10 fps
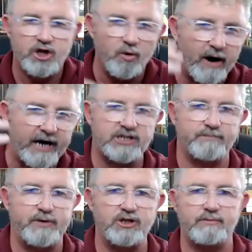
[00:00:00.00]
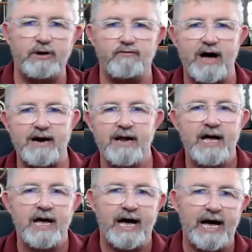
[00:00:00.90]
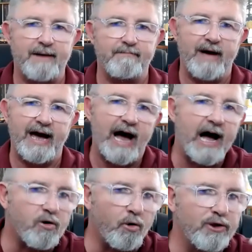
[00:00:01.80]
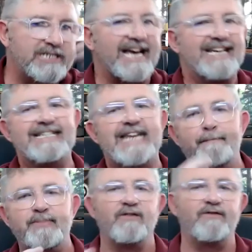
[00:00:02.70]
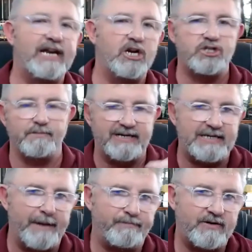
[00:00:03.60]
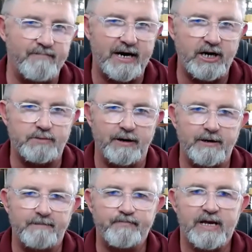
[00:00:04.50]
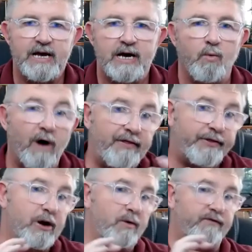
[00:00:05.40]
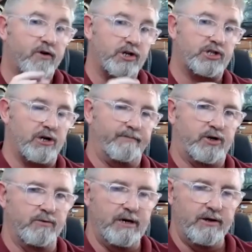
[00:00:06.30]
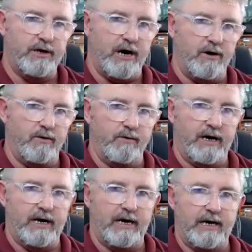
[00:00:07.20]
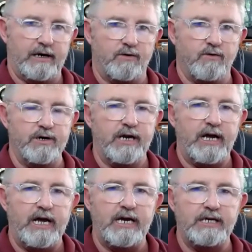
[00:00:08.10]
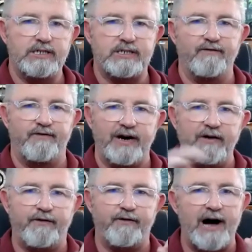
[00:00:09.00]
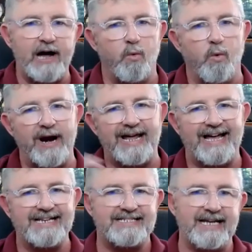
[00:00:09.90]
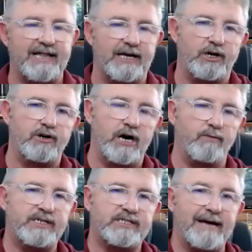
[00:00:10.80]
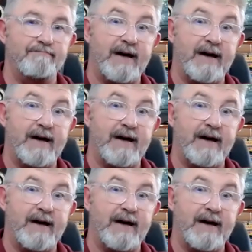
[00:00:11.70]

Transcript: the way it's supposed to be run, um, and I call this adaptive leadership, adaptive management. One thing we've got to stop doing, though, uh, uh, Gordon, is vilifying one against the other. You know, we say